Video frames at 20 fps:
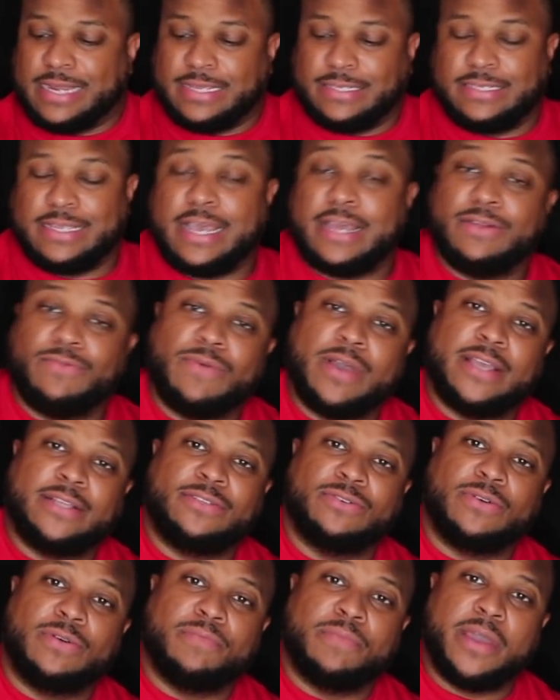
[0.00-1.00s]
They say the way
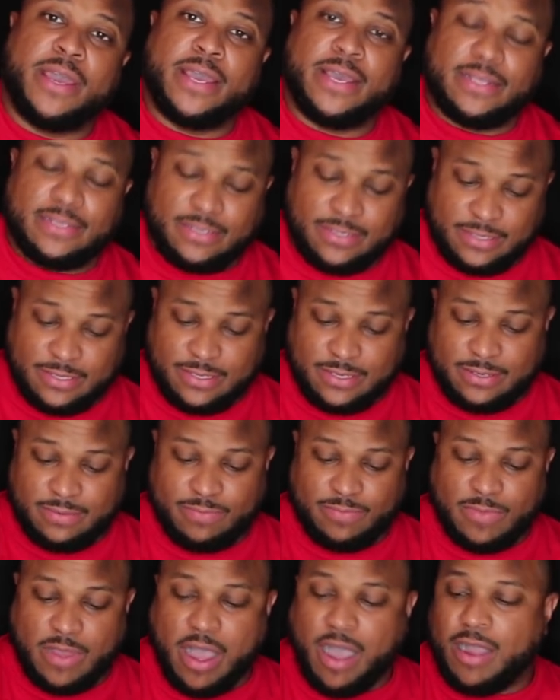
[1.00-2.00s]
to a man's
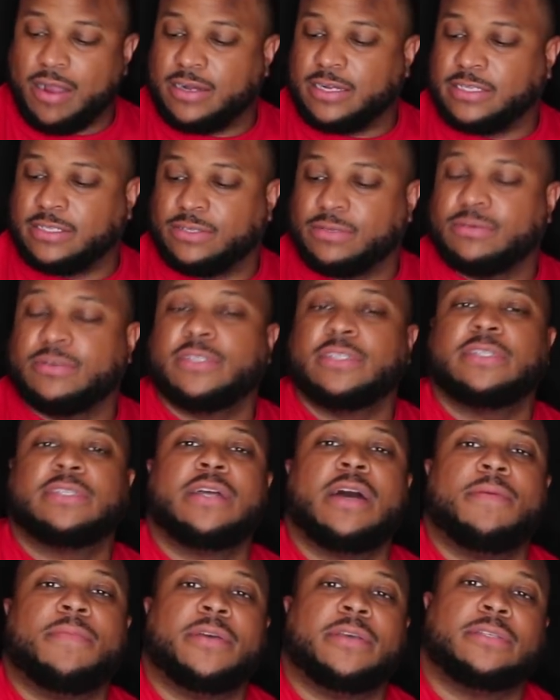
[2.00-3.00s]
heart is through his
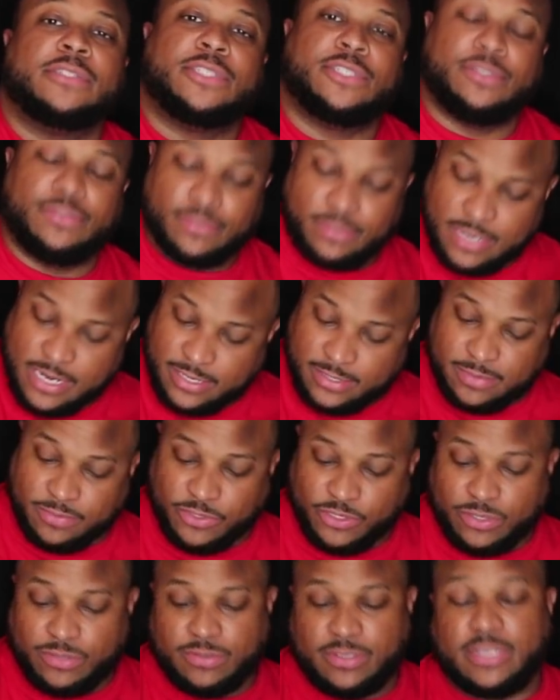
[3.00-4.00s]
stomach. Shoot, there's
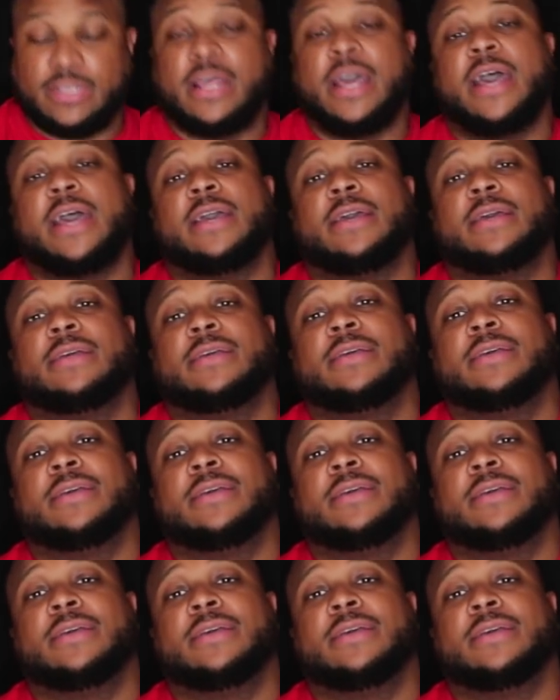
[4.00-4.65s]
some truth to that.